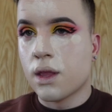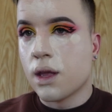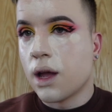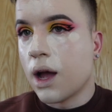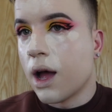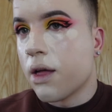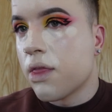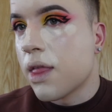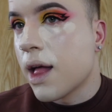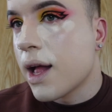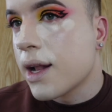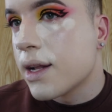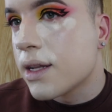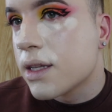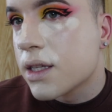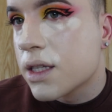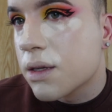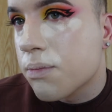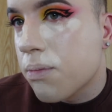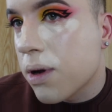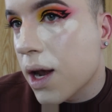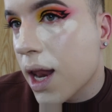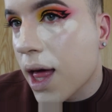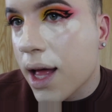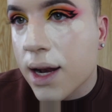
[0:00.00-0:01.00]
And then
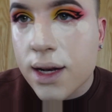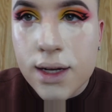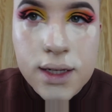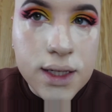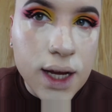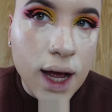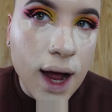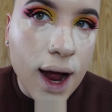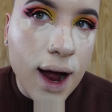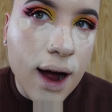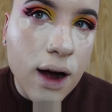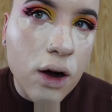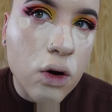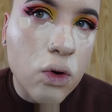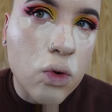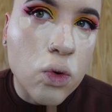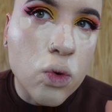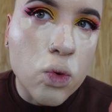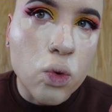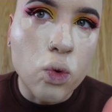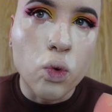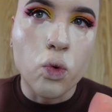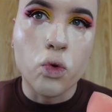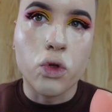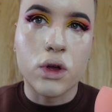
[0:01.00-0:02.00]
to blend out
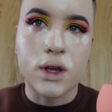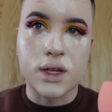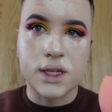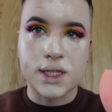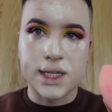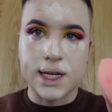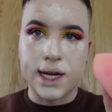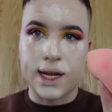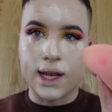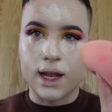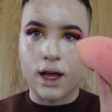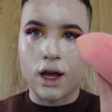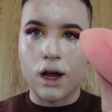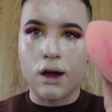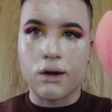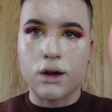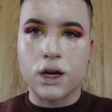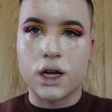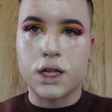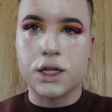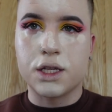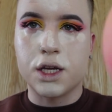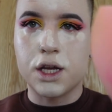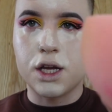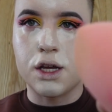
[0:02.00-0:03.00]
all the concealer, I'm
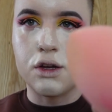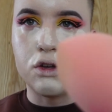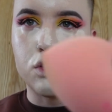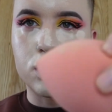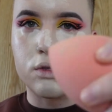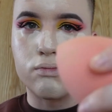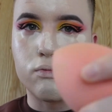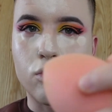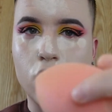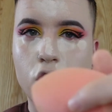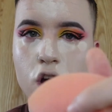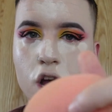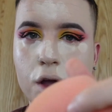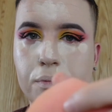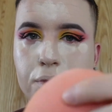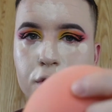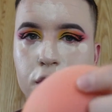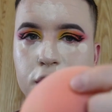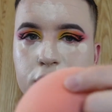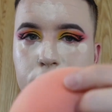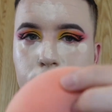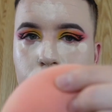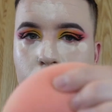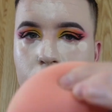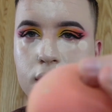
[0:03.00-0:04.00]
going to use my
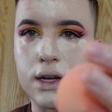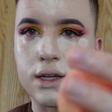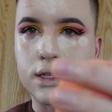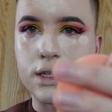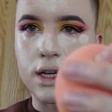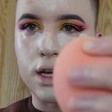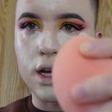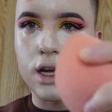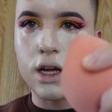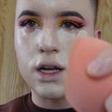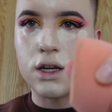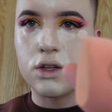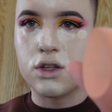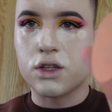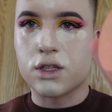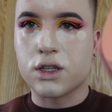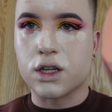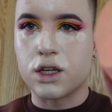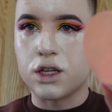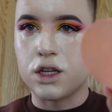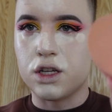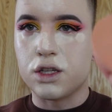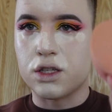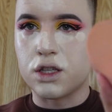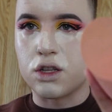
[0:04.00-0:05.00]
beauty blender. Just
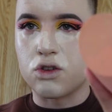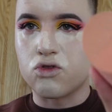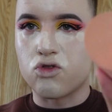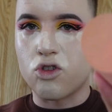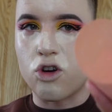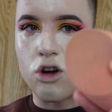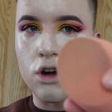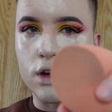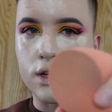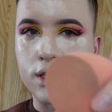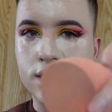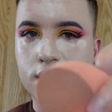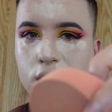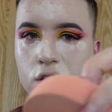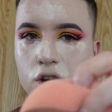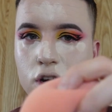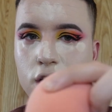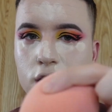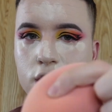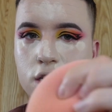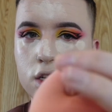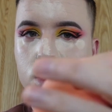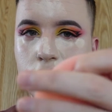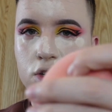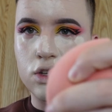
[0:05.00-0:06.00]
going to use the dry
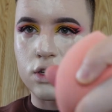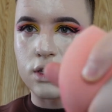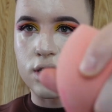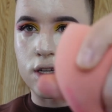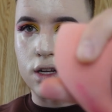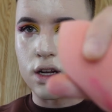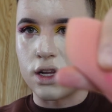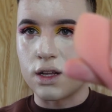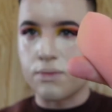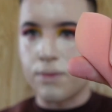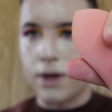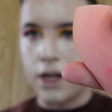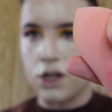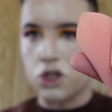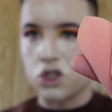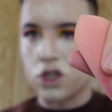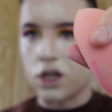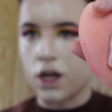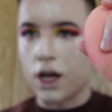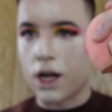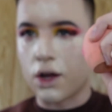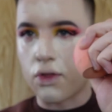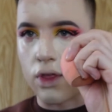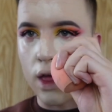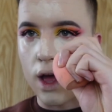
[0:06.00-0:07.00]
side, just going to pinch it
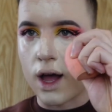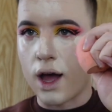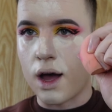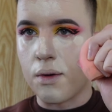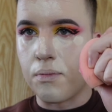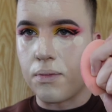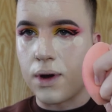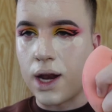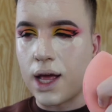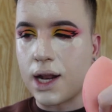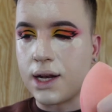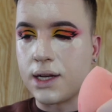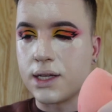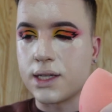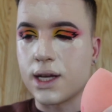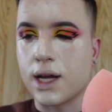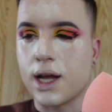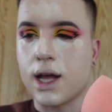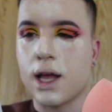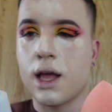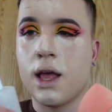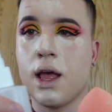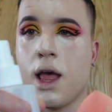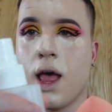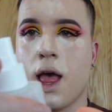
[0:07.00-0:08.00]
like that and blend
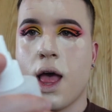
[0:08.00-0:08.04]
it.